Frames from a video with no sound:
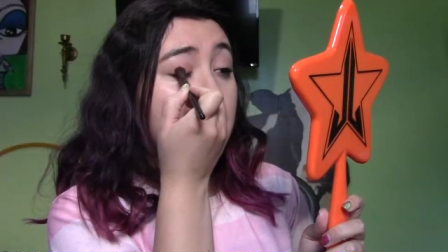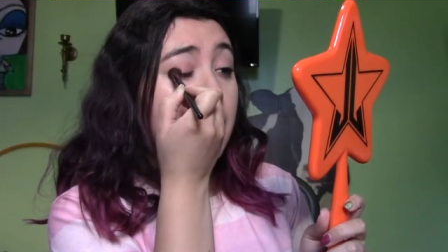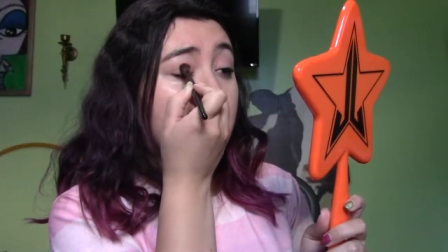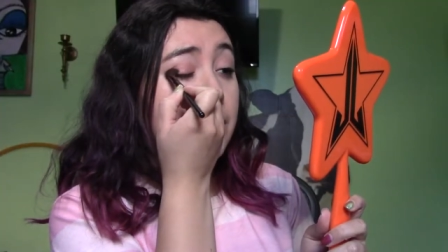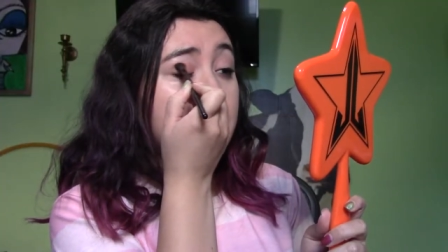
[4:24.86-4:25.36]
the
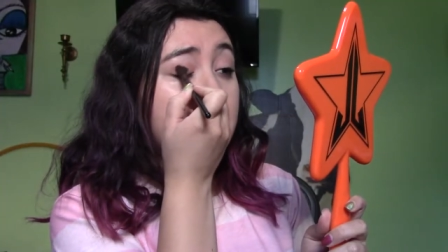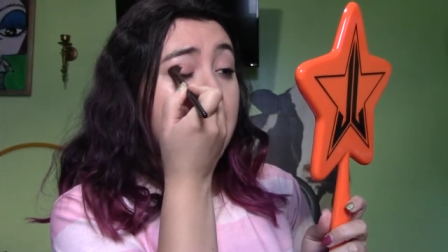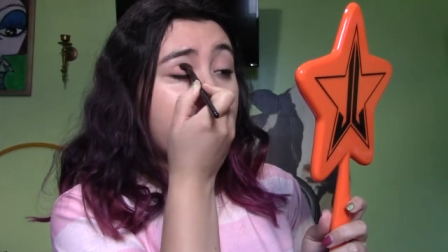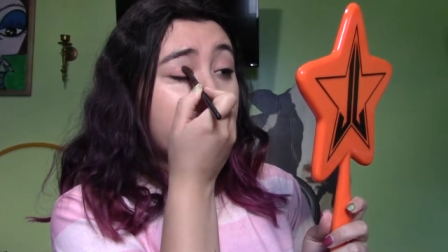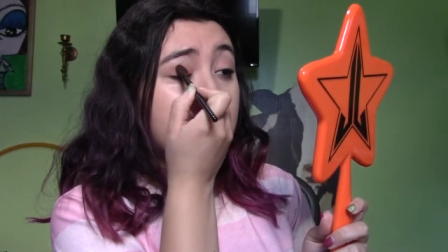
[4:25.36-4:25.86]
other
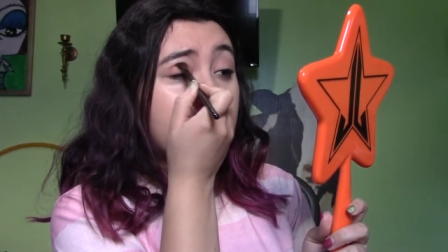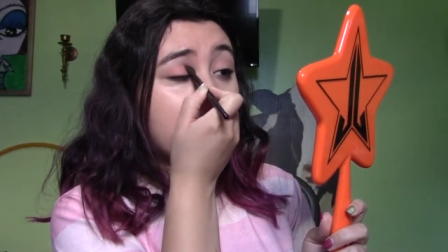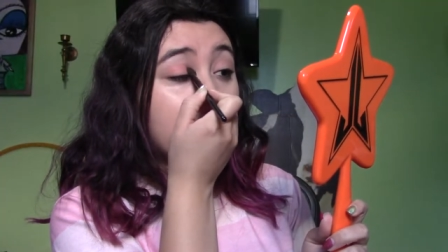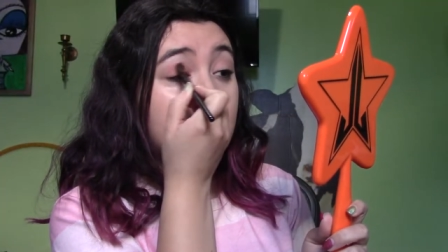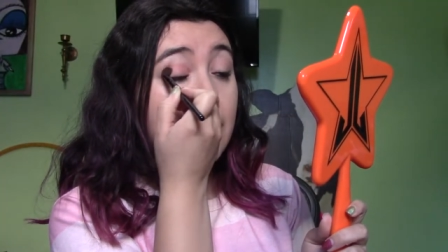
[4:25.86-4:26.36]
day,
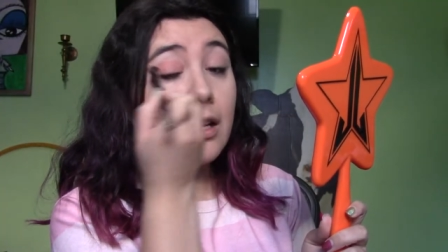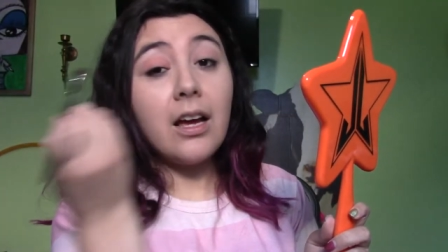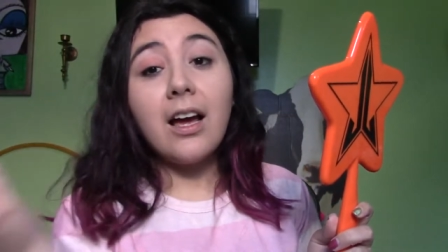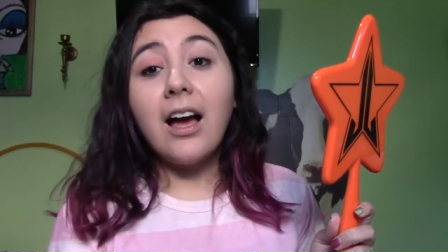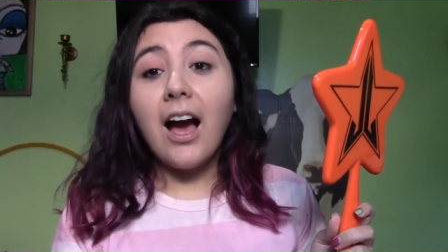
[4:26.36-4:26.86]

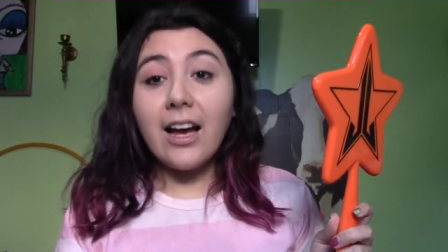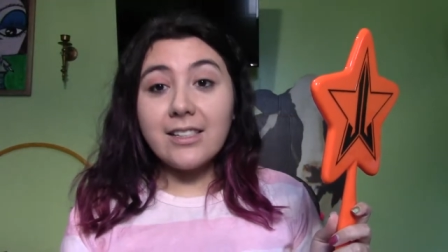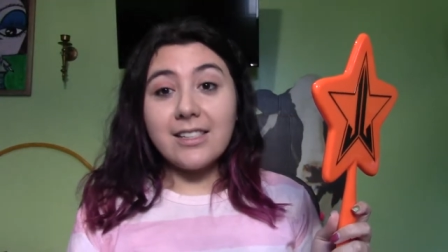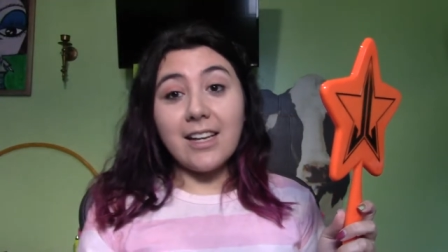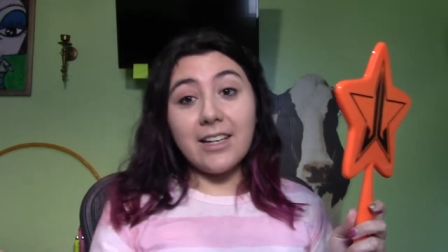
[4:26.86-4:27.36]
I
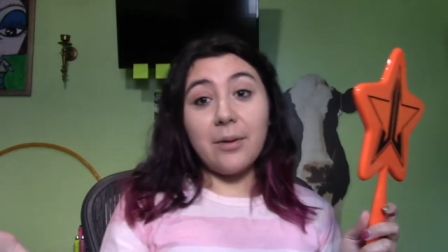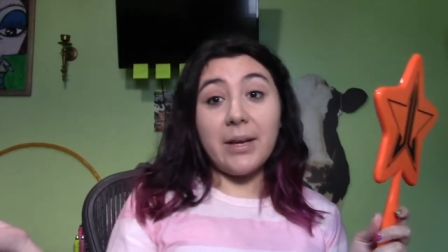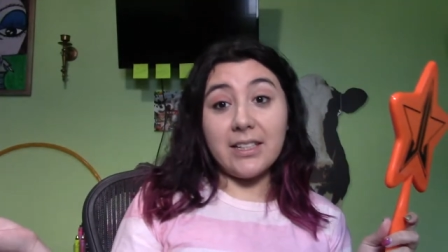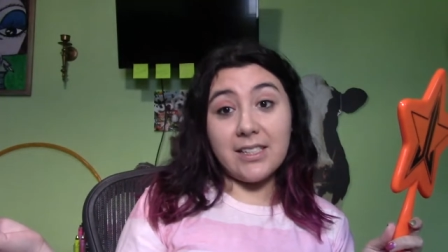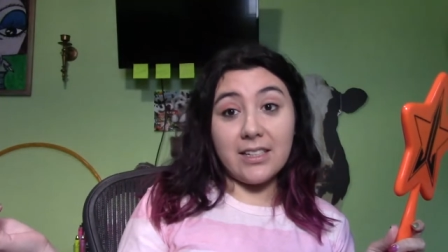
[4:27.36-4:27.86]
decided to
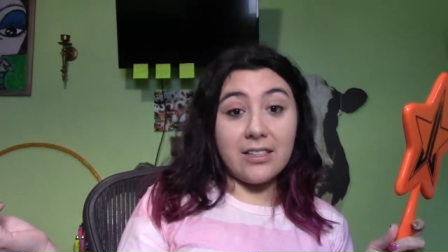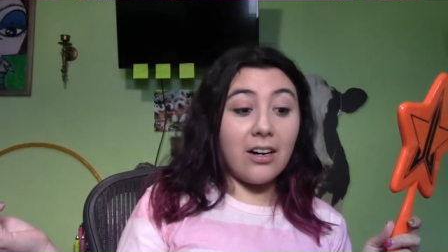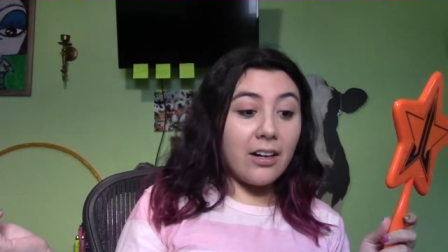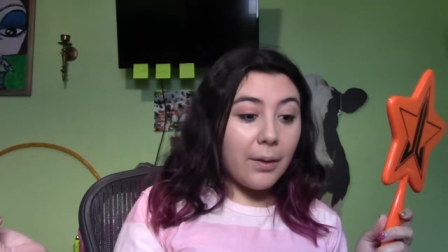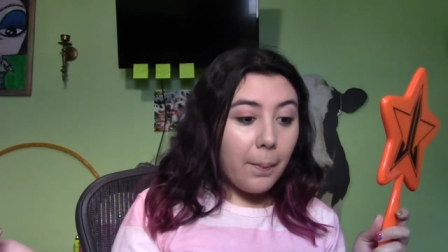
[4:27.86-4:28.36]
make a
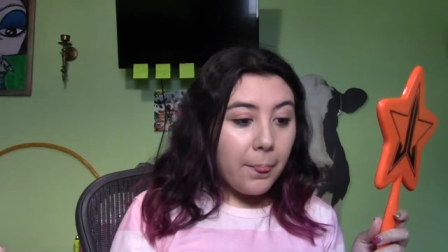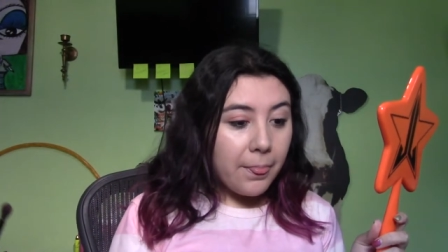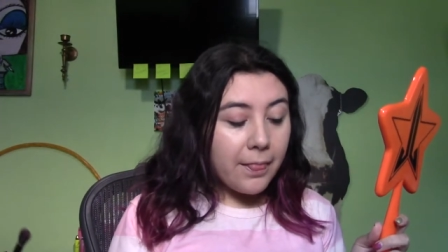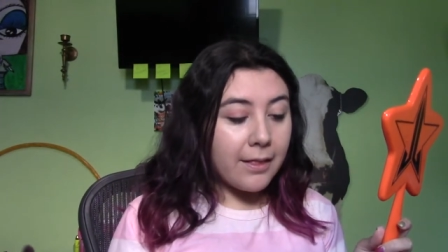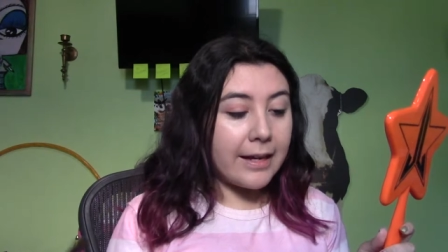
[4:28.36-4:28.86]
TikTok,
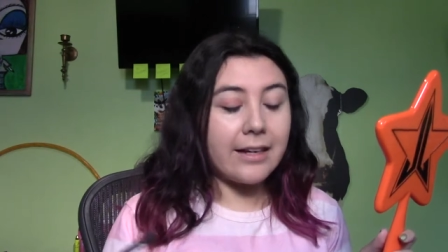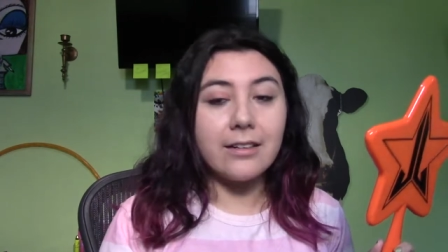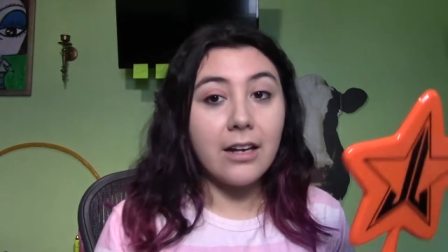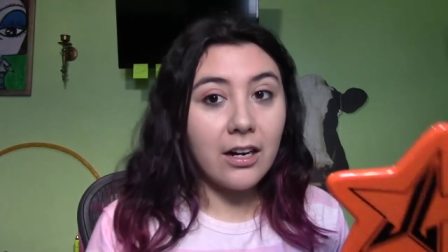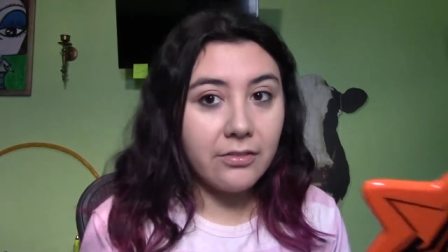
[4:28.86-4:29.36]
like
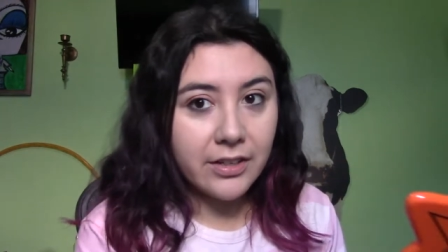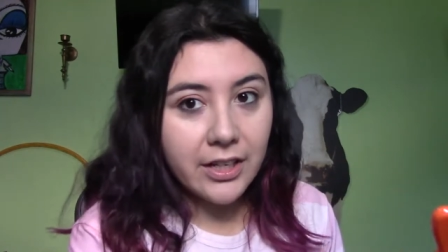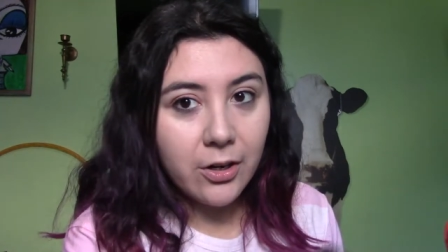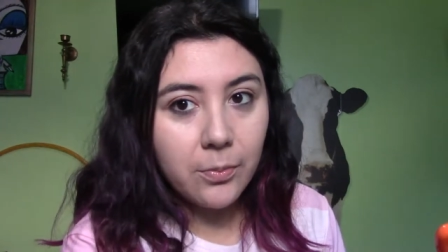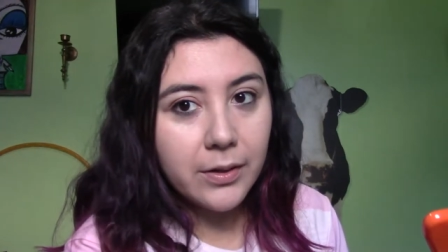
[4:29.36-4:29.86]
not a
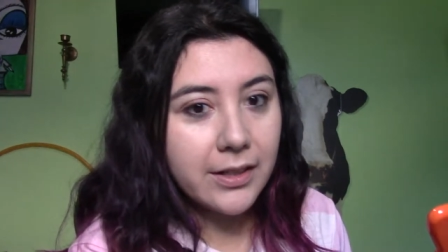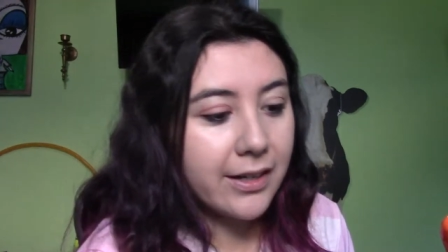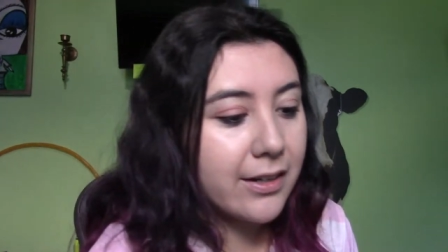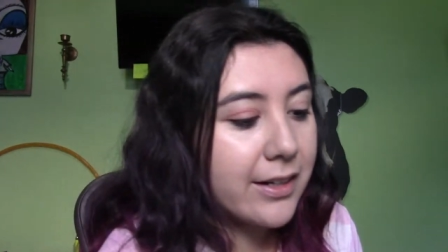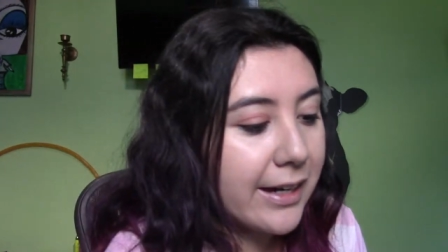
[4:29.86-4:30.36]
video, but
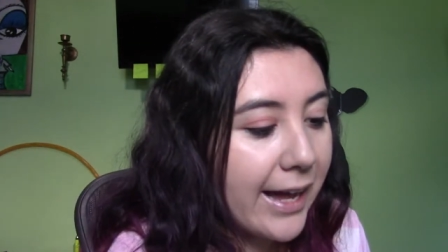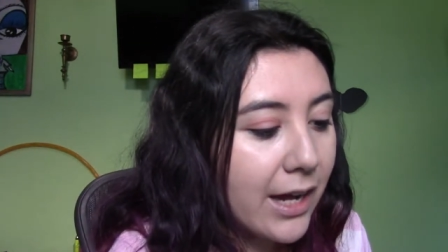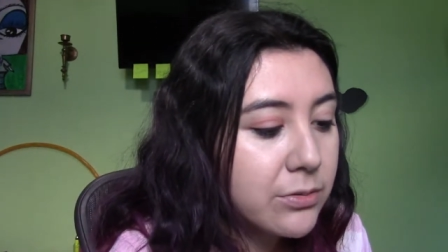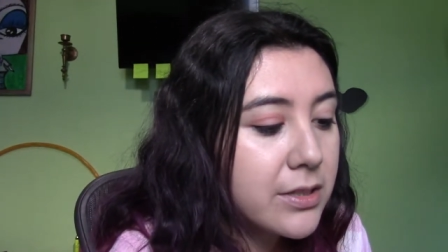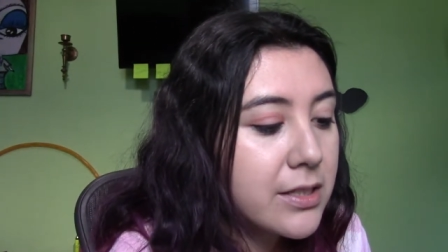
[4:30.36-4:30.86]
like an
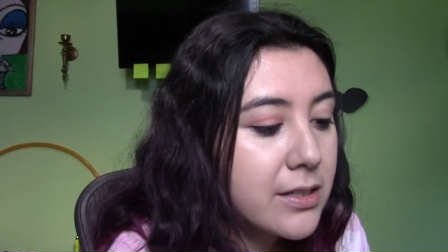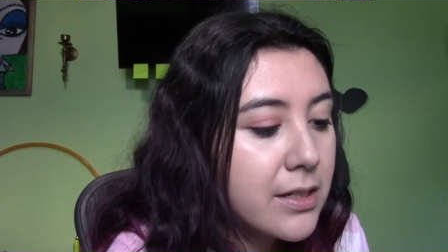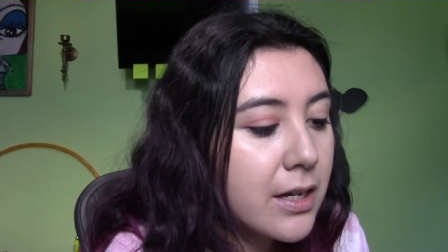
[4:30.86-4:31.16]
account.